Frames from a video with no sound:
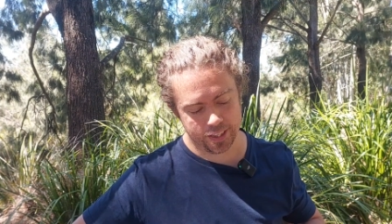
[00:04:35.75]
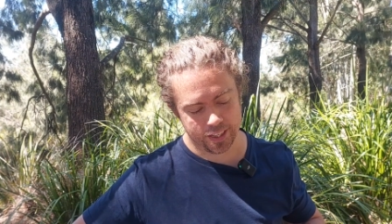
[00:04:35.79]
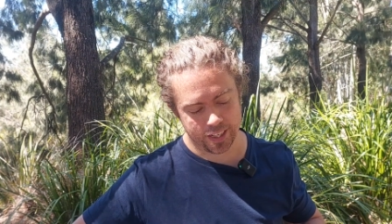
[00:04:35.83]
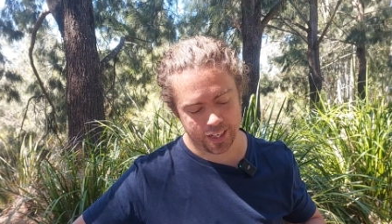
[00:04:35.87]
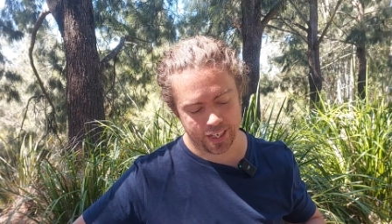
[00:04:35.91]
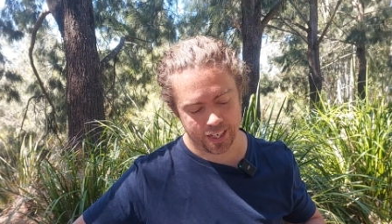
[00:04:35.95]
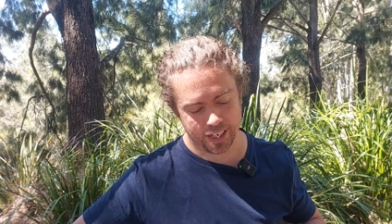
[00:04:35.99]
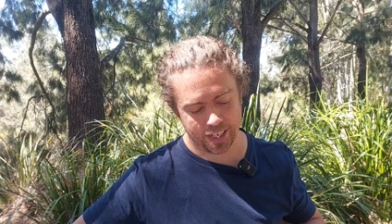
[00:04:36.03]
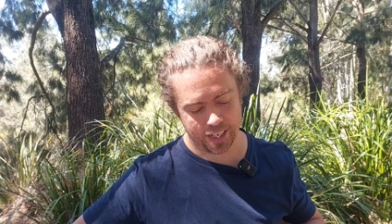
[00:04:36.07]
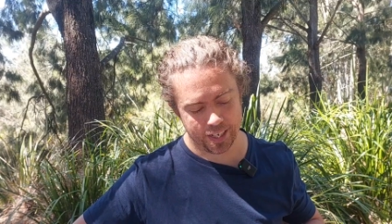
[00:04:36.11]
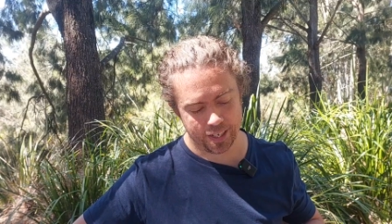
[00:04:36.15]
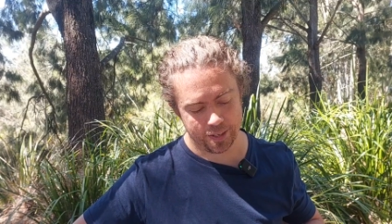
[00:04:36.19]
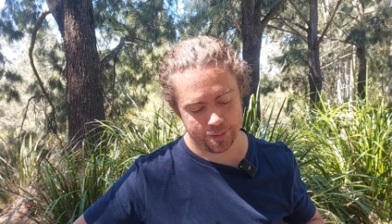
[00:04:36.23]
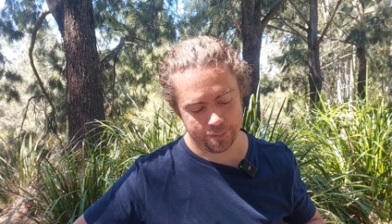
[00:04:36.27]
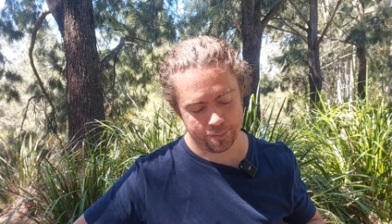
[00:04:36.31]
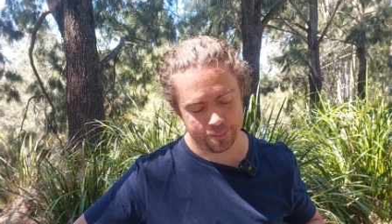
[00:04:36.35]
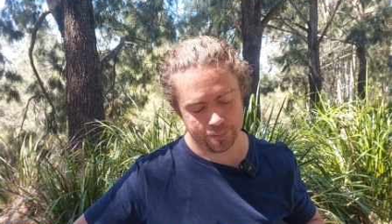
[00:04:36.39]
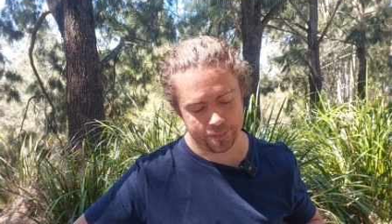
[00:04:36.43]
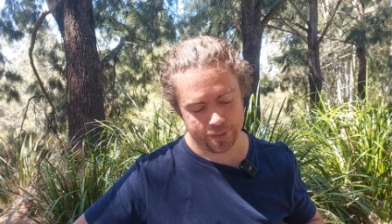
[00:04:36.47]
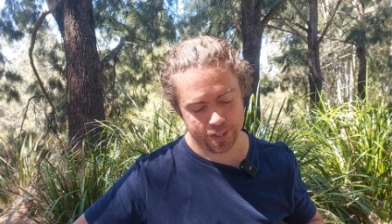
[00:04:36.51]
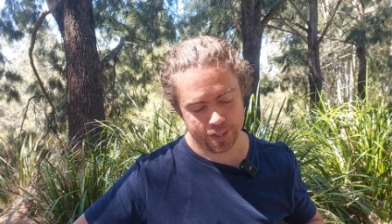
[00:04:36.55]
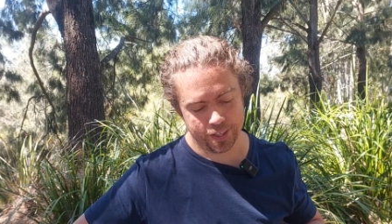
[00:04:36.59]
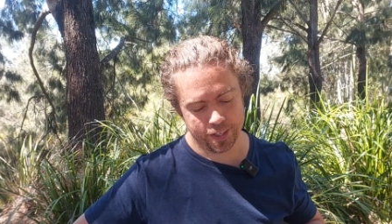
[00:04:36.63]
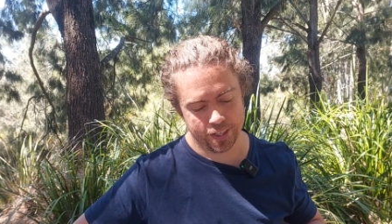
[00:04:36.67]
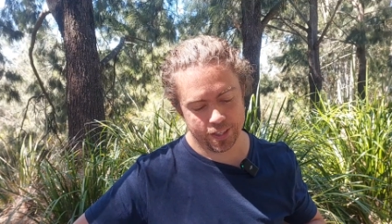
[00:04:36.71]
so
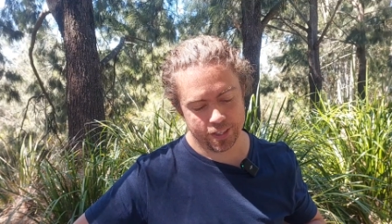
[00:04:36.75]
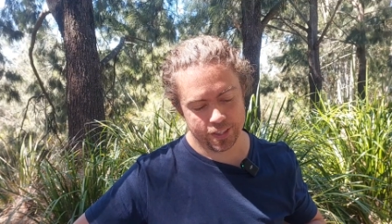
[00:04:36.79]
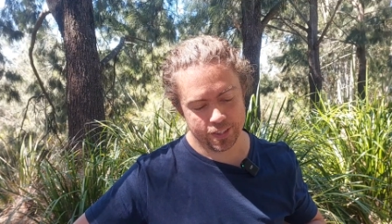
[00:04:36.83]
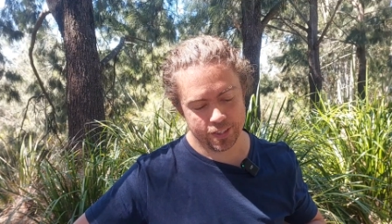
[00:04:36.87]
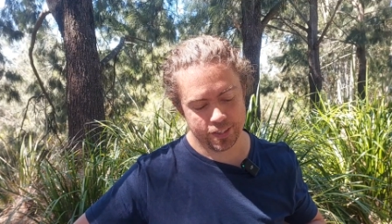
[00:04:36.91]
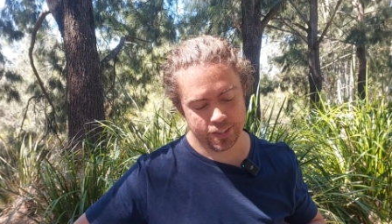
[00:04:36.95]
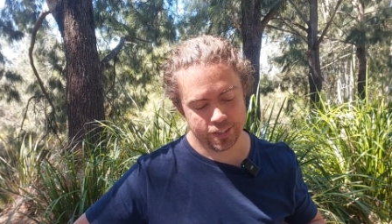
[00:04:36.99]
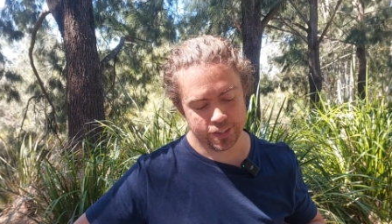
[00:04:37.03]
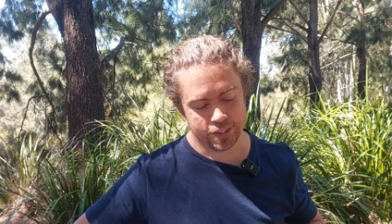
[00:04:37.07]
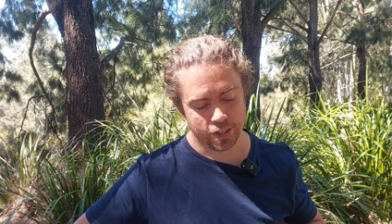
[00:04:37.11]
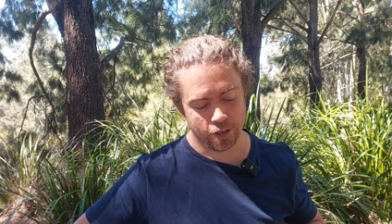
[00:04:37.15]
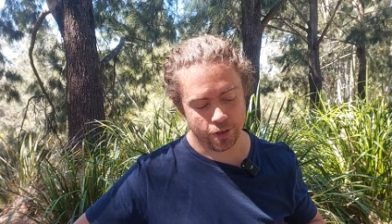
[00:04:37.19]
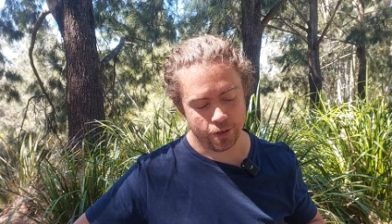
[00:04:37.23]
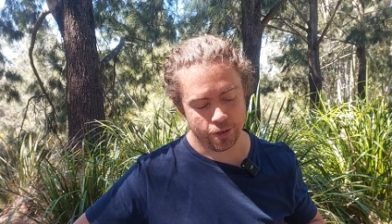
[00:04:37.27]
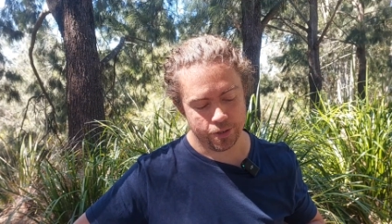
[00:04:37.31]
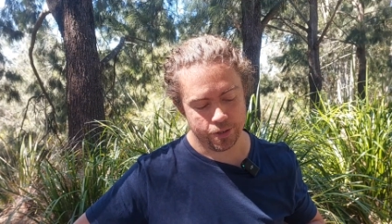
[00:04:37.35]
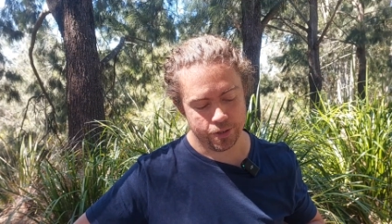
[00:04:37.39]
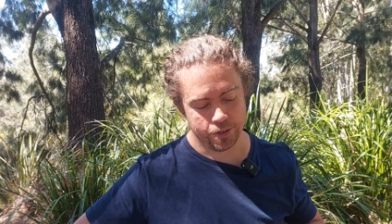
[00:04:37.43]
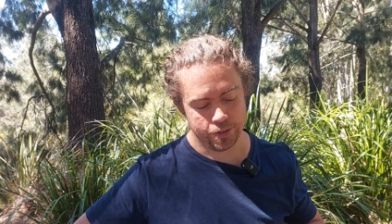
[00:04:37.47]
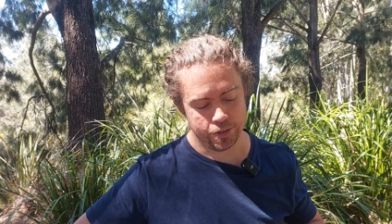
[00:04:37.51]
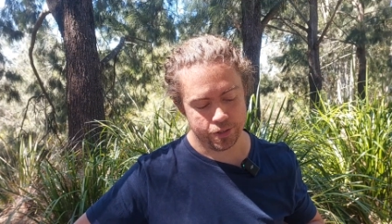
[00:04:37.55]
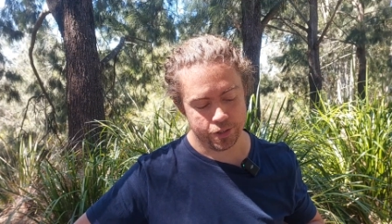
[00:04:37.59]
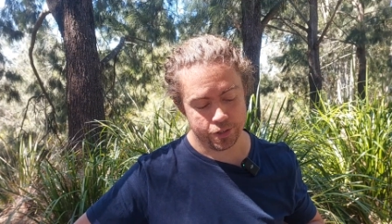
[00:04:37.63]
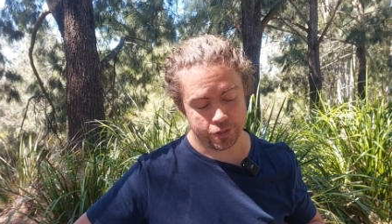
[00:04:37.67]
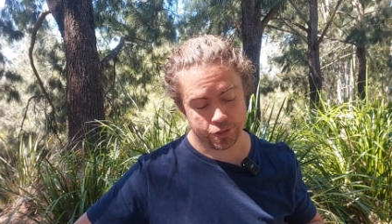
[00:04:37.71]

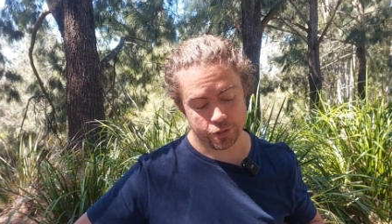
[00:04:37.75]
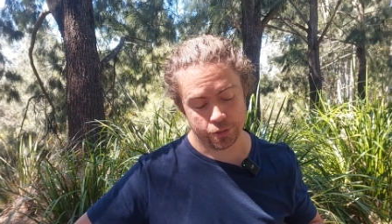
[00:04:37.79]
the